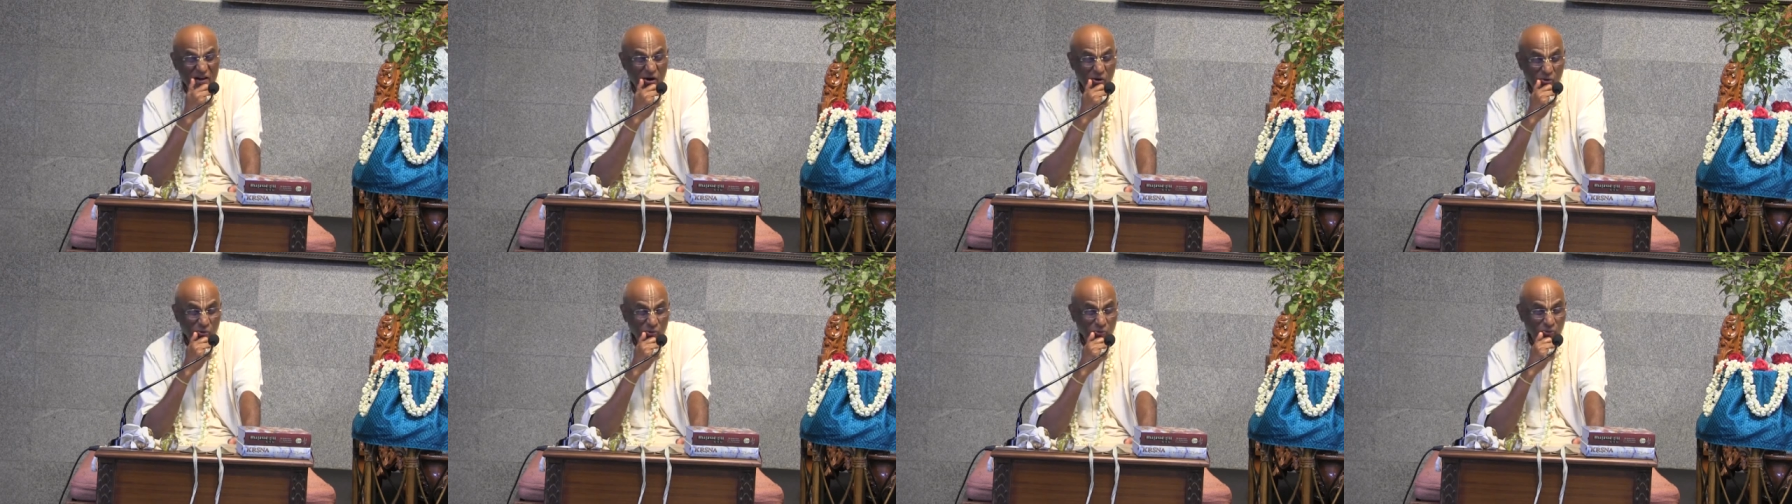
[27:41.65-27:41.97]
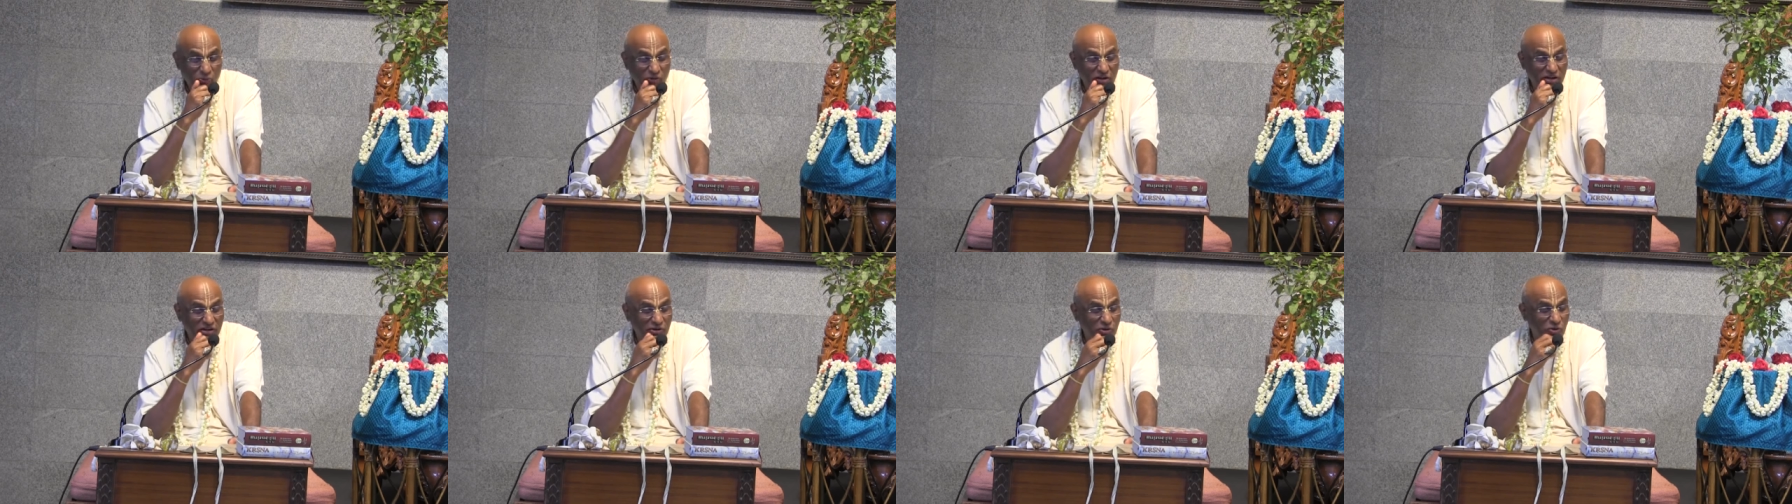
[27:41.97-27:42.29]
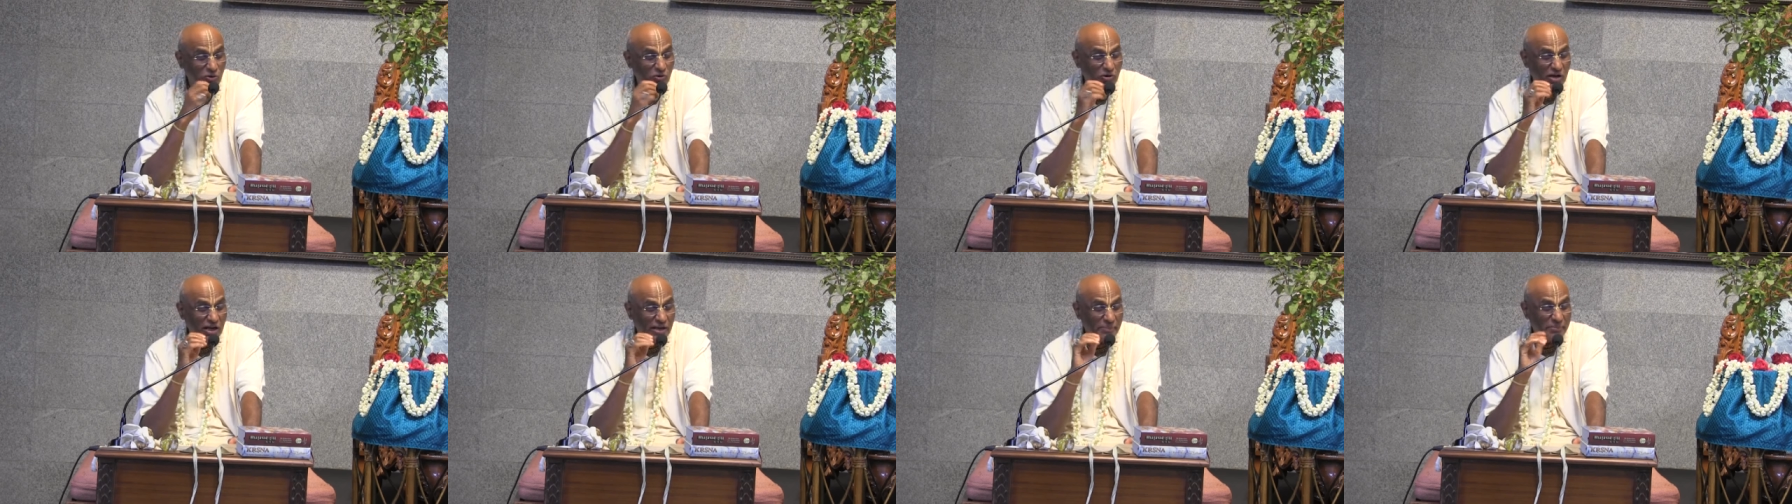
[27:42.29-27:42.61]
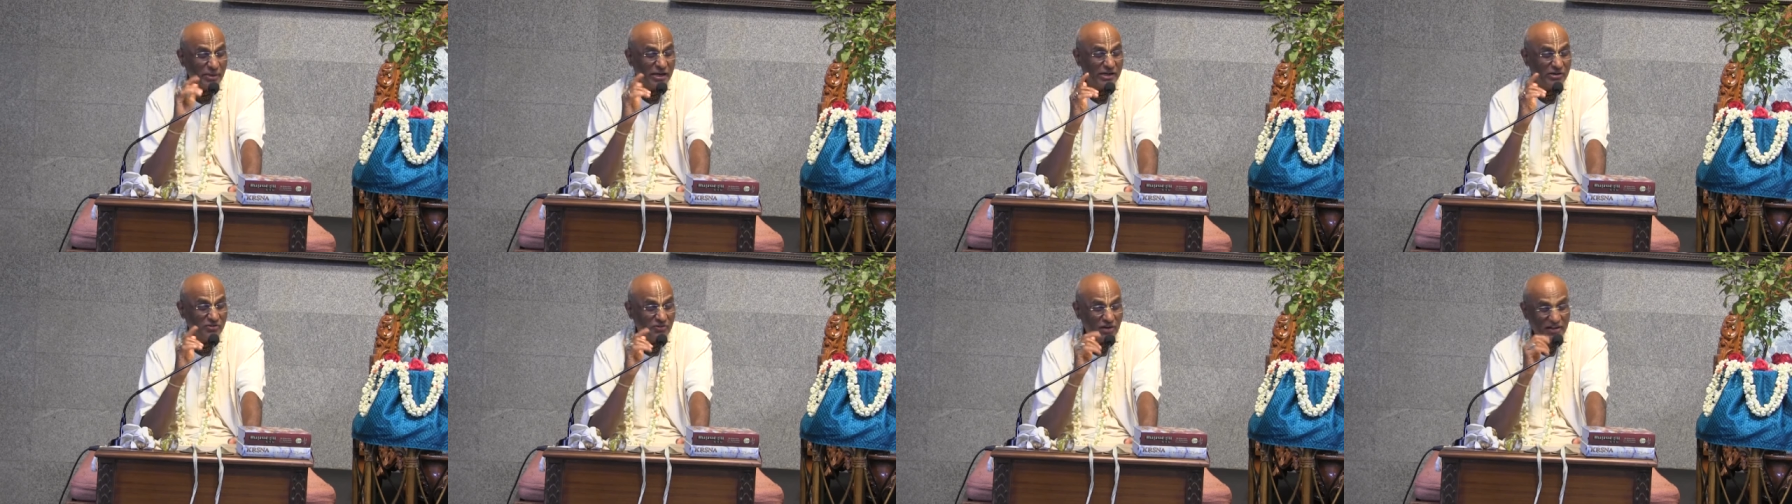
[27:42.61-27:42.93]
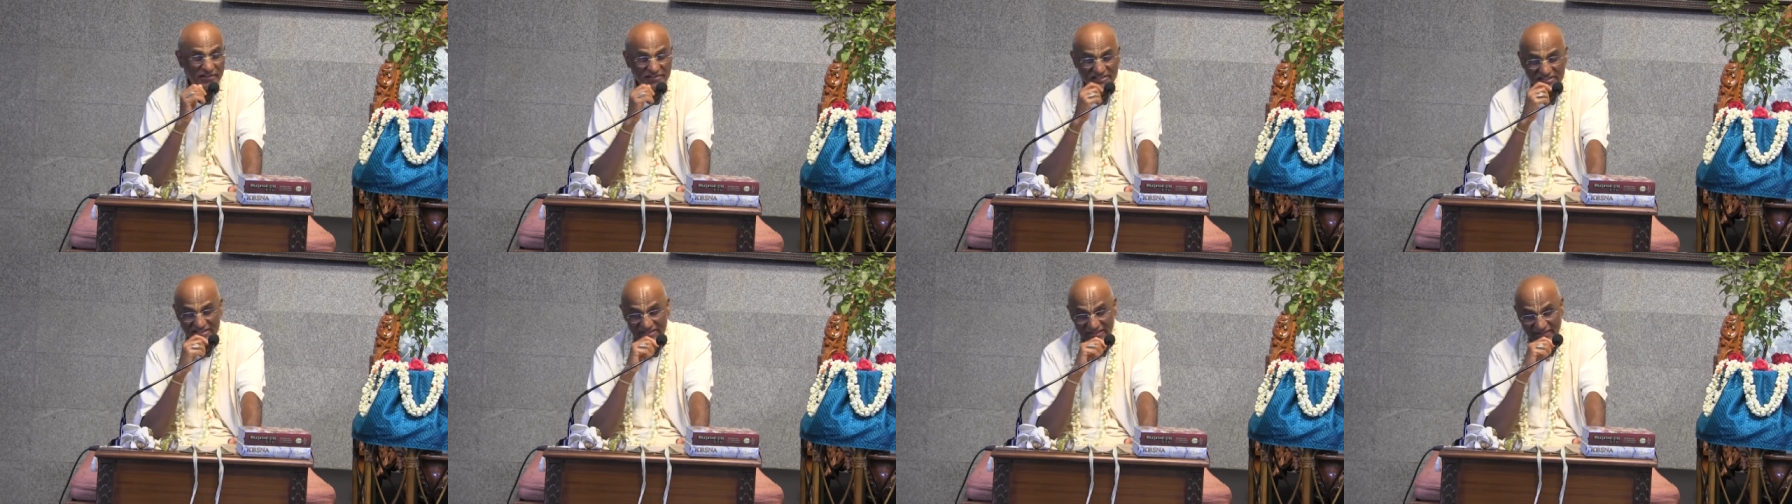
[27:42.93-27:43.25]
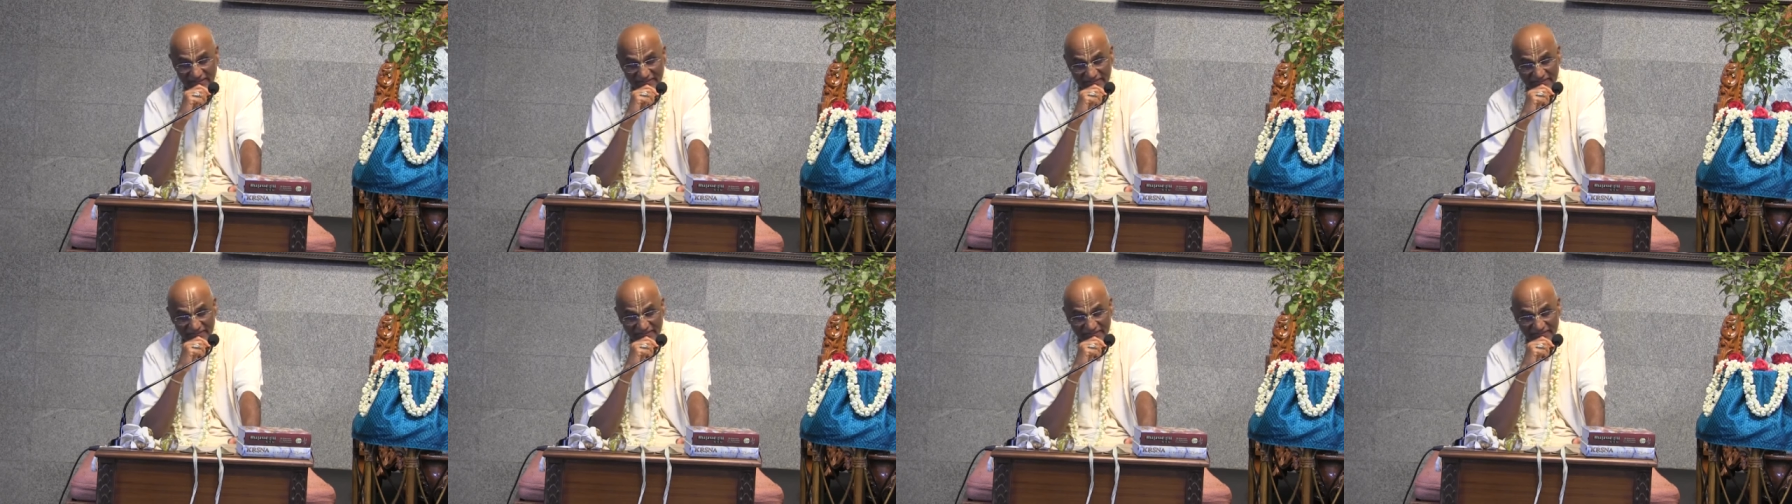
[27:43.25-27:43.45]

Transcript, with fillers: How do I know I am advancing?